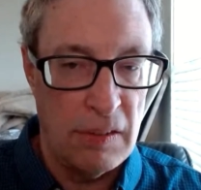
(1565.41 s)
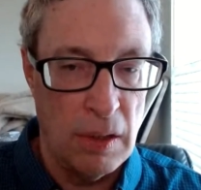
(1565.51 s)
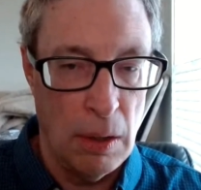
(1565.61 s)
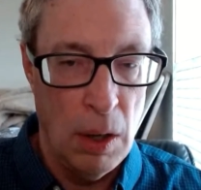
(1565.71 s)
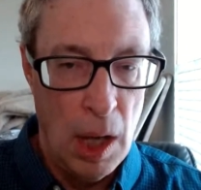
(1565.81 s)

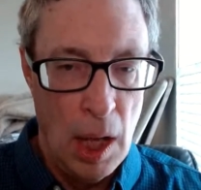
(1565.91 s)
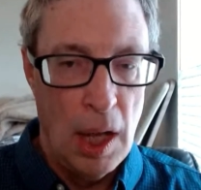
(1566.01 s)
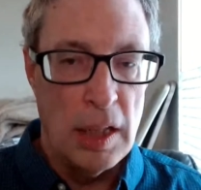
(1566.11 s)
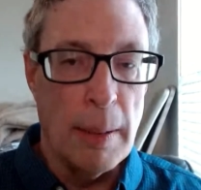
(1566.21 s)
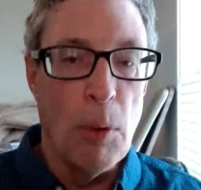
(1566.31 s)
So,
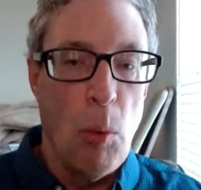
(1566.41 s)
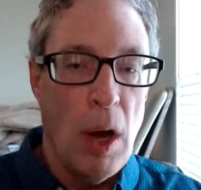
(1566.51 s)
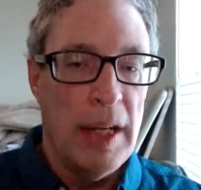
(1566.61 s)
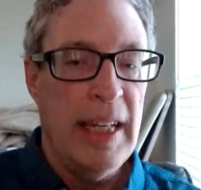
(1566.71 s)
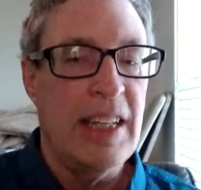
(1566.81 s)
number
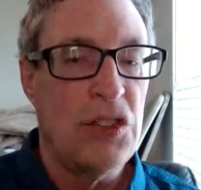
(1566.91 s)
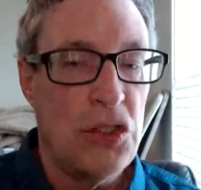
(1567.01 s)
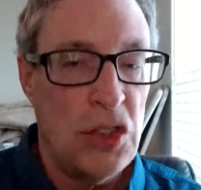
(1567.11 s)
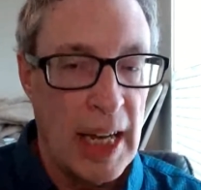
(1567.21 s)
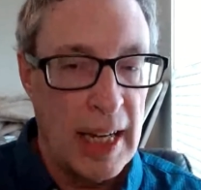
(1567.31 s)
one is
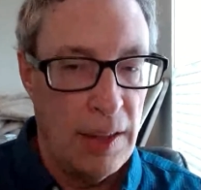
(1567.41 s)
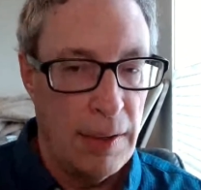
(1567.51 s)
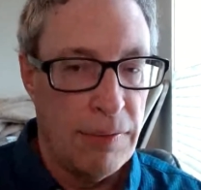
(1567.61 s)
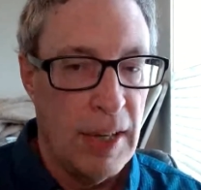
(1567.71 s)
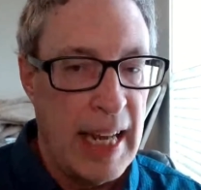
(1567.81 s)
check the
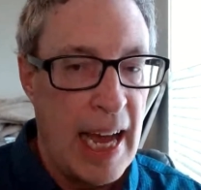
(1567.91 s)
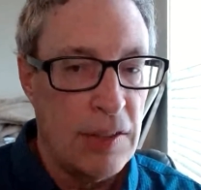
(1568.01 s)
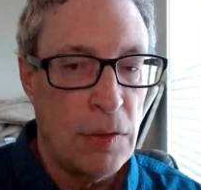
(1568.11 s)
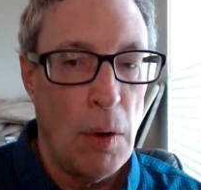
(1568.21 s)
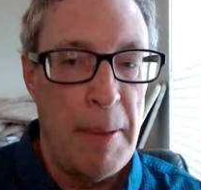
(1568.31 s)
free cash
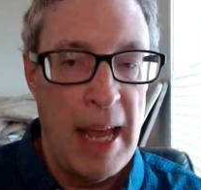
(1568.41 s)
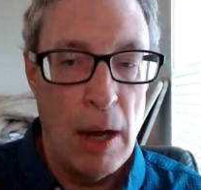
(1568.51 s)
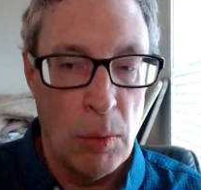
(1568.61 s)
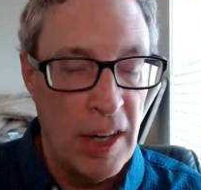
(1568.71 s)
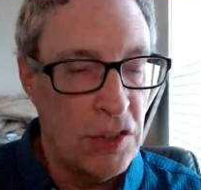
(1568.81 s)
flow
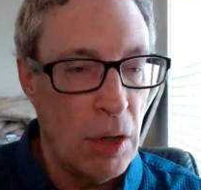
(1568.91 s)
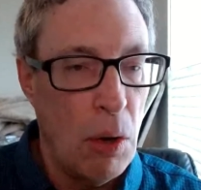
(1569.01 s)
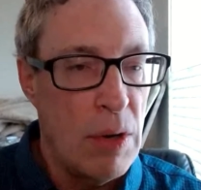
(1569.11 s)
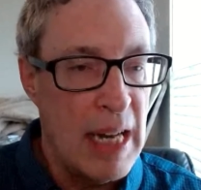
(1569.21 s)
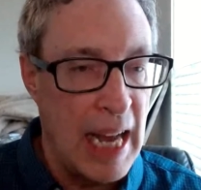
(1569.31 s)
payout
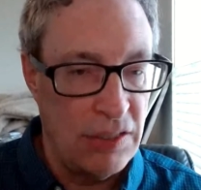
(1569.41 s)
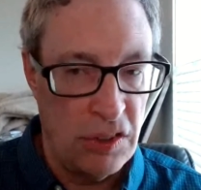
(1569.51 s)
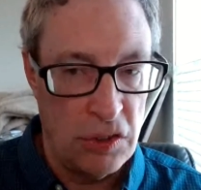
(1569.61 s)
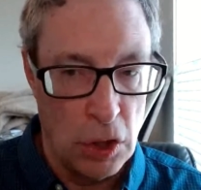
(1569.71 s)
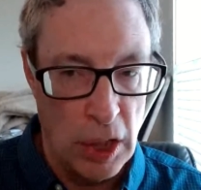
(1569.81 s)
ratio, not
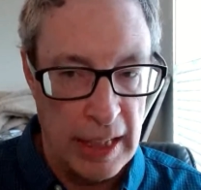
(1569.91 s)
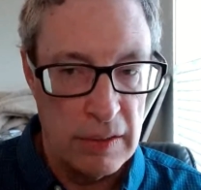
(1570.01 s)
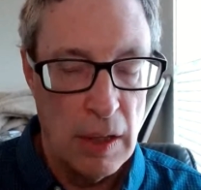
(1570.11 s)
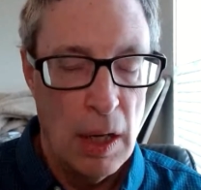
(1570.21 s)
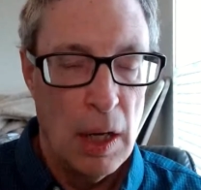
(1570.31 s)
just
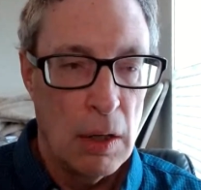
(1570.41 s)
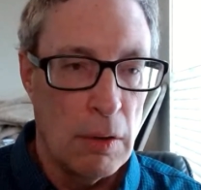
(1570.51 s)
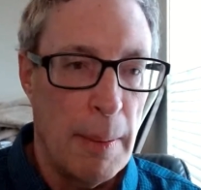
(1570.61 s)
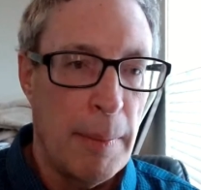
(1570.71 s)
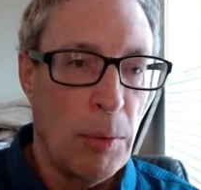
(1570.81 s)
earnings.
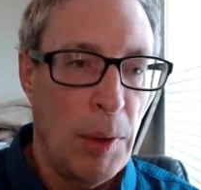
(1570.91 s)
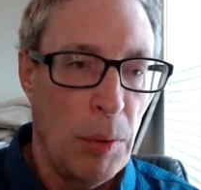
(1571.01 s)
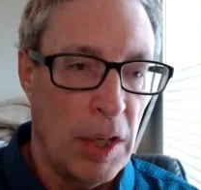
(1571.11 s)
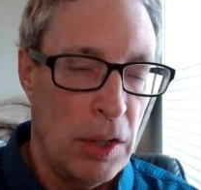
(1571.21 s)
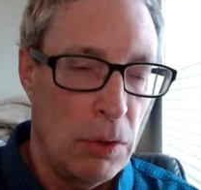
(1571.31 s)
Remember, we
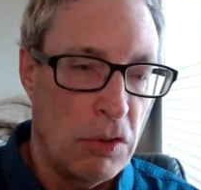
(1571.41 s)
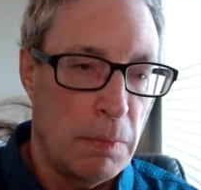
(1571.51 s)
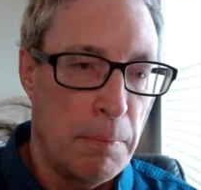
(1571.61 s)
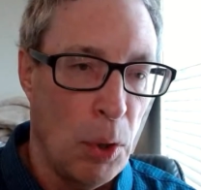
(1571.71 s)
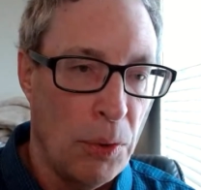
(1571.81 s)
want to use
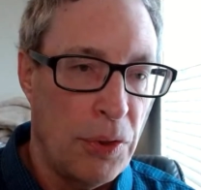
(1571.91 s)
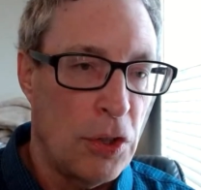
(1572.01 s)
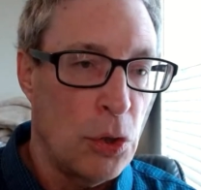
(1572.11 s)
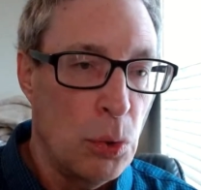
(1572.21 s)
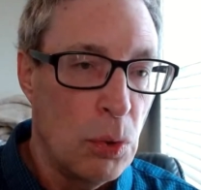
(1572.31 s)
both
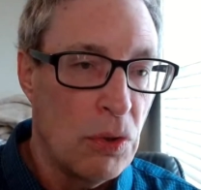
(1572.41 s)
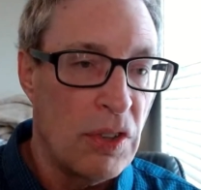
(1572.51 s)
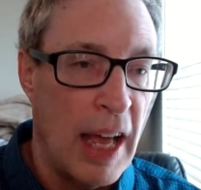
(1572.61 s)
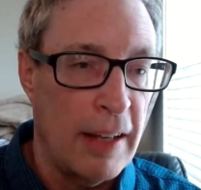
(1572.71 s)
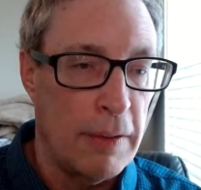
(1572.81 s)
tools
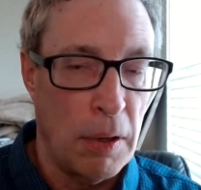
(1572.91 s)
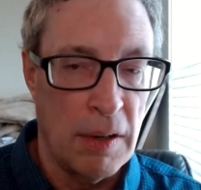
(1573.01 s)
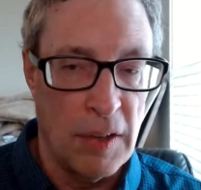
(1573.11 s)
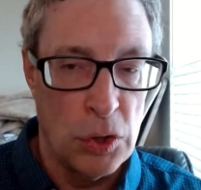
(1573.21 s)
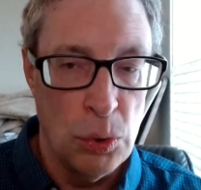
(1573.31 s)
as part
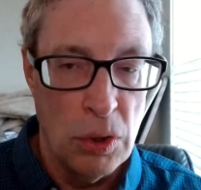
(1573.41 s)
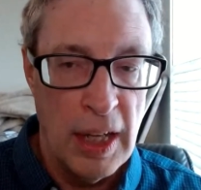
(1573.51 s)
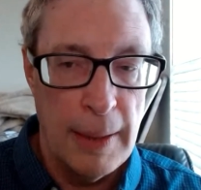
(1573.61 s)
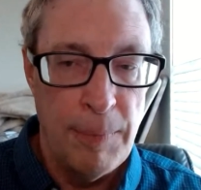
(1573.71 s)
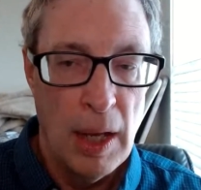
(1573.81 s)
of our
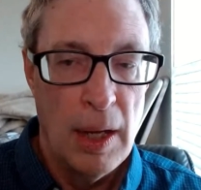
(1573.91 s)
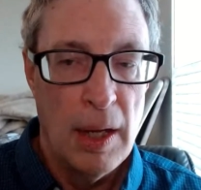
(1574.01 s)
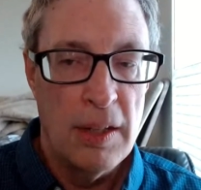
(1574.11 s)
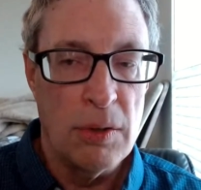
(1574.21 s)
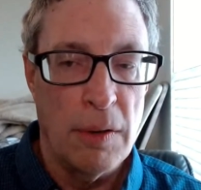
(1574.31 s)
toolkit.
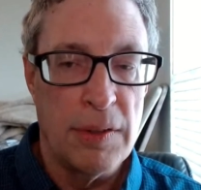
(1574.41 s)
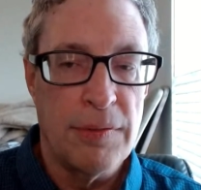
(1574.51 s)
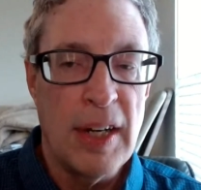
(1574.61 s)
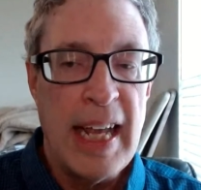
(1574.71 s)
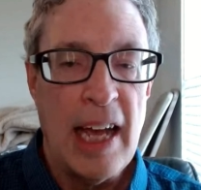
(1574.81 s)
So, if the
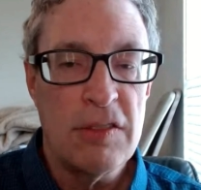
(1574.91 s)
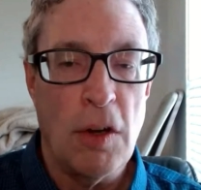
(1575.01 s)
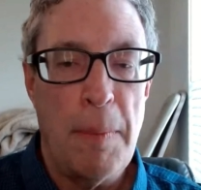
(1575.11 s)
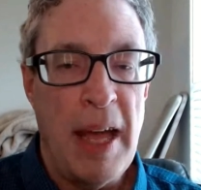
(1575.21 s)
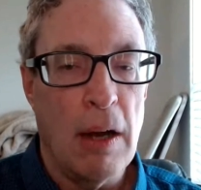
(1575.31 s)
free cash
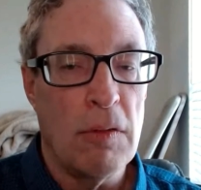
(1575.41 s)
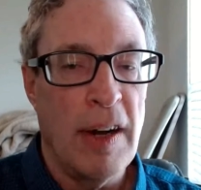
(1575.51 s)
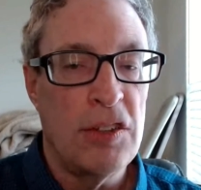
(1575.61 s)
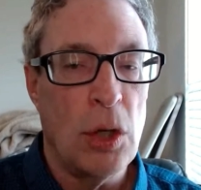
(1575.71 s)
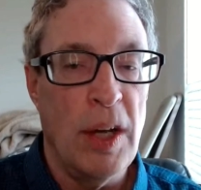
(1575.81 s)
flow payout
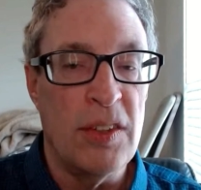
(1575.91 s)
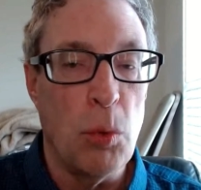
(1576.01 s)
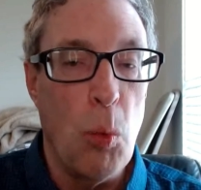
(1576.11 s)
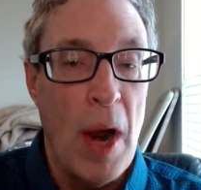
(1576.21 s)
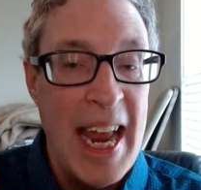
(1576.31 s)
ratio is
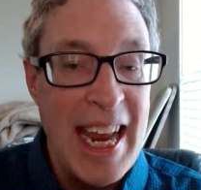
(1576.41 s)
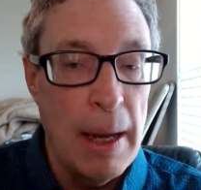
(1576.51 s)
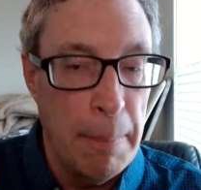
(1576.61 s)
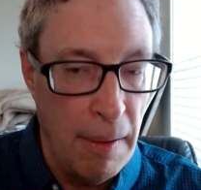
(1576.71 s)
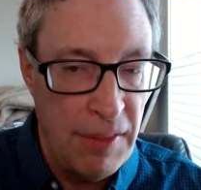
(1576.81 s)
way
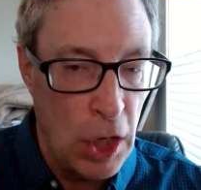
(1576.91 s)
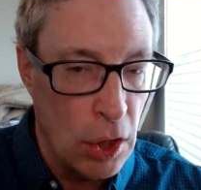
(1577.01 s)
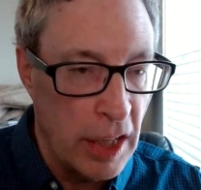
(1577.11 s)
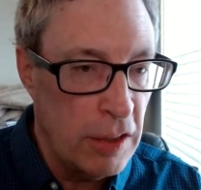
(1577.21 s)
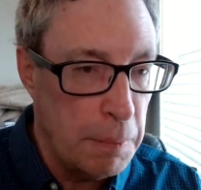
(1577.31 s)
above the
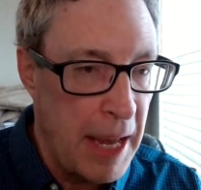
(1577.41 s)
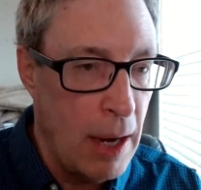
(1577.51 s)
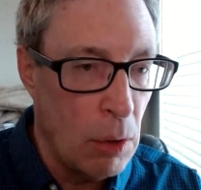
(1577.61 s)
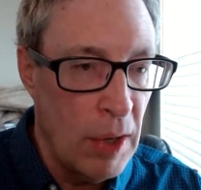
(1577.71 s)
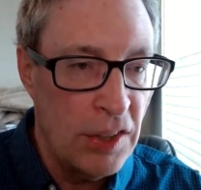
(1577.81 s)
earnings
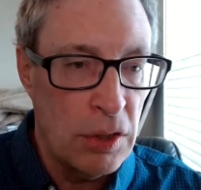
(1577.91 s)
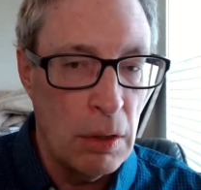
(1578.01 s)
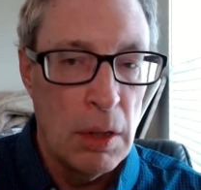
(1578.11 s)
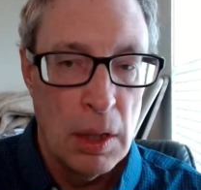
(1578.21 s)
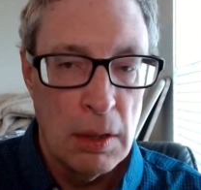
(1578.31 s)
payout
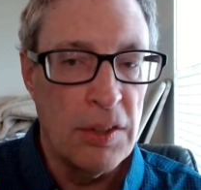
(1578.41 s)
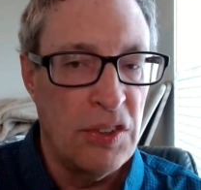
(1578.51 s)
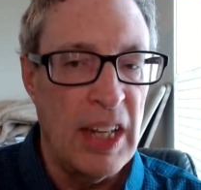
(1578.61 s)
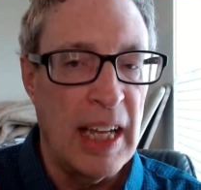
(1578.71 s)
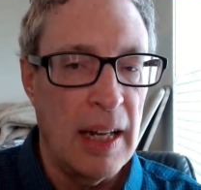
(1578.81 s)
ratio, let's
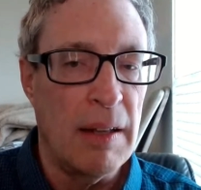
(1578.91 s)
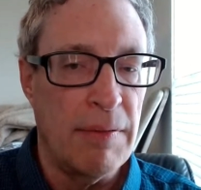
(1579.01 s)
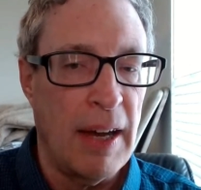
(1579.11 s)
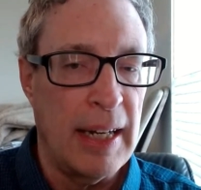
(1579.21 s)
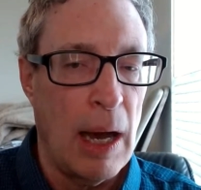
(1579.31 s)
dig in and
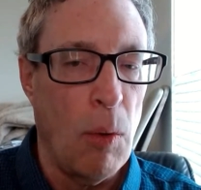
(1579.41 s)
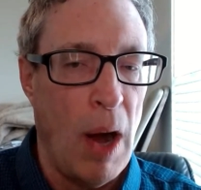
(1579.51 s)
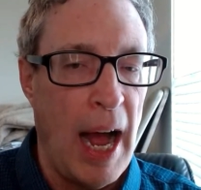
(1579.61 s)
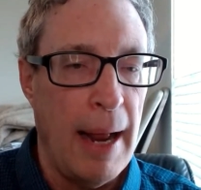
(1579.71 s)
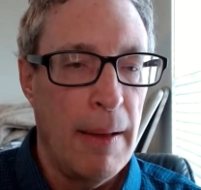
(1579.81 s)
find out
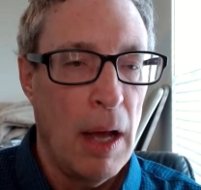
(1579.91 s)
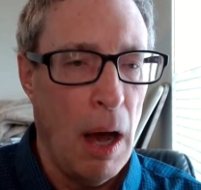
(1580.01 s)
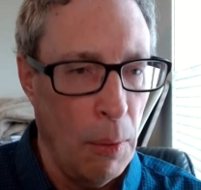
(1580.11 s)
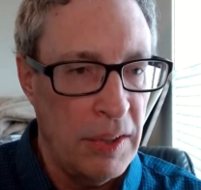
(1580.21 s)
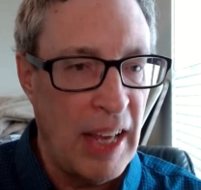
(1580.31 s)
why.
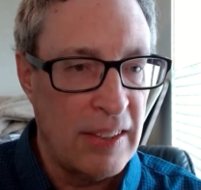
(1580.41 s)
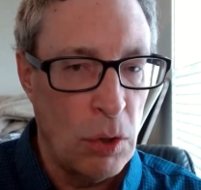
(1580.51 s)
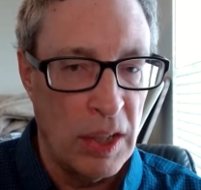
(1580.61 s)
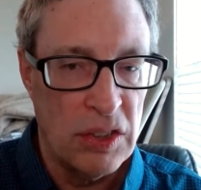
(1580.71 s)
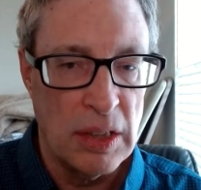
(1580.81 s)
Always ask
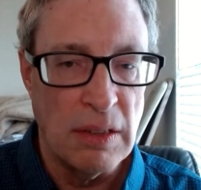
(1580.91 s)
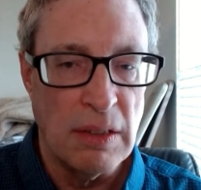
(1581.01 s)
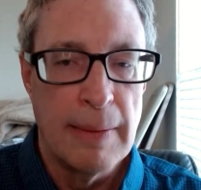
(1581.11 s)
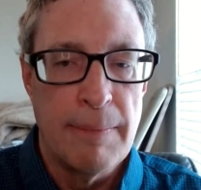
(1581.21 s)
questions.